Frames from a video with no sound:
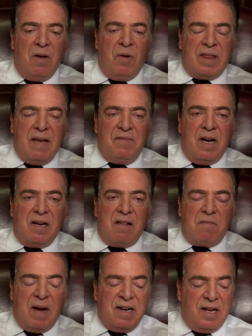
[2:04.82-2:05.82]
What they've done
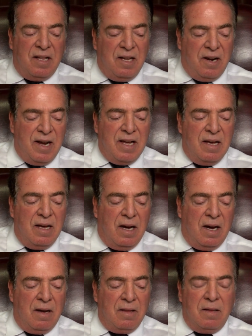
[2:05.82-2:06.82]
is by declaring
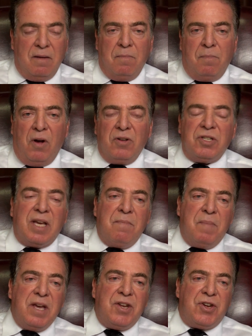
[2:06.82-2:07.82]
uh, Polsky
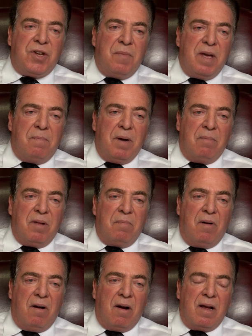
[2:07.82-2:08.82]
Beach to be a public
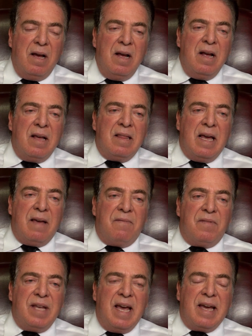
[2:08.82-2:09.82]
park,
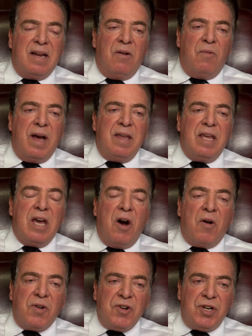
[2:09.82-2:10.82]
they've taken away the
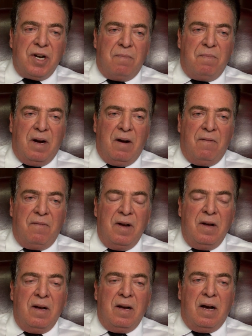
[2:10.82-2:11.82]
ownership of
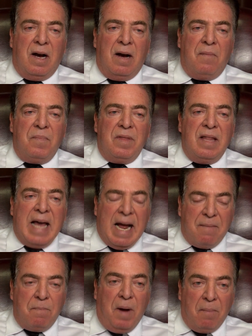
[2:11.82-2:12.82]
uh,
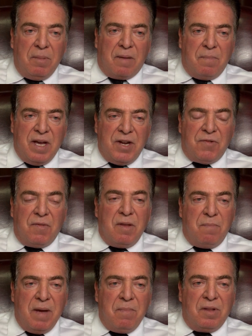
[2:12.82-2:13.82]
that public beach from the
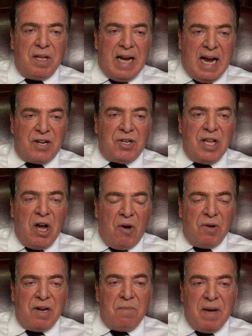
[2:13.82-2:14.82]
people that actually
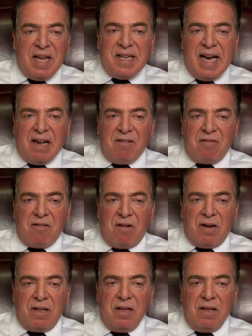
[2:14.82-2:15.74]
own it and pay taxes on it.